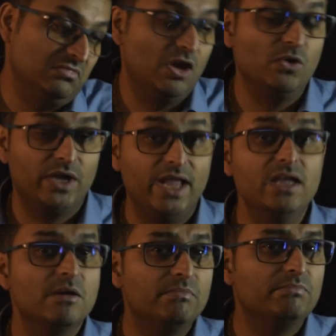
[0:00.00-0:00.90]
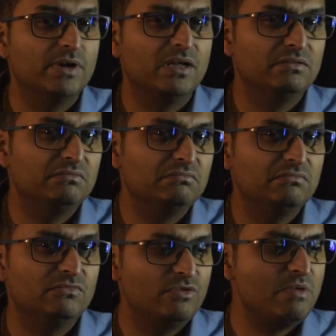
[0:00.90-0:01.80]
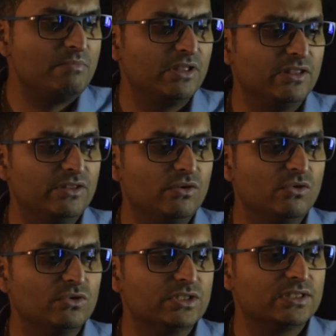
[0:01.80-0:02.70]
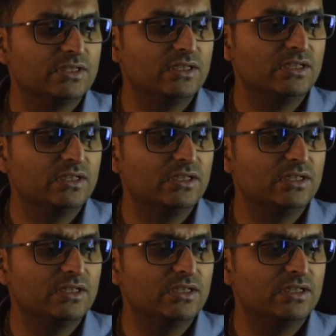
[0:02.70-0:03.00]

okay, but remember, the horse